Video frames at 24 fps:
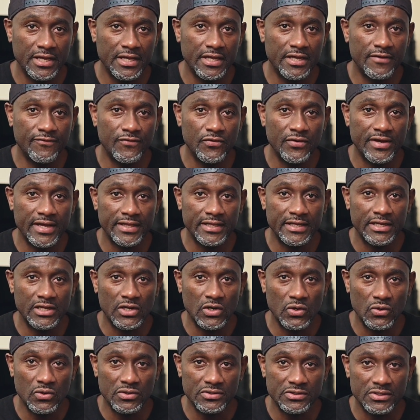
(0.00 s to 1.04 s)
If you get any
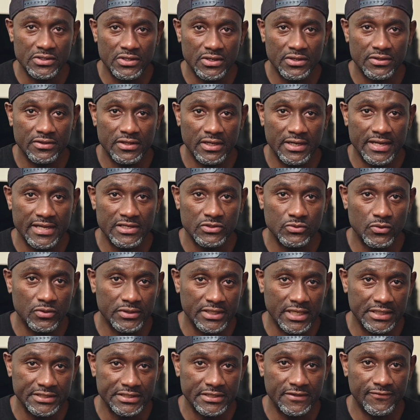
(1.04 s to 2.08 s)
closer, the lens won't
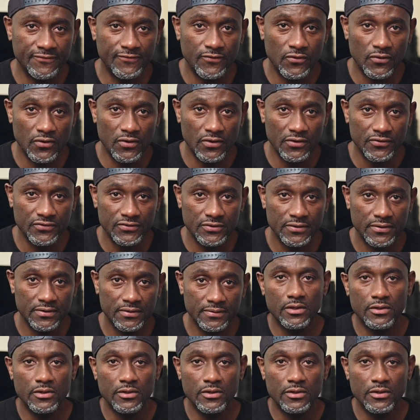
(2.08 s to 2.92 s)
achieve focus.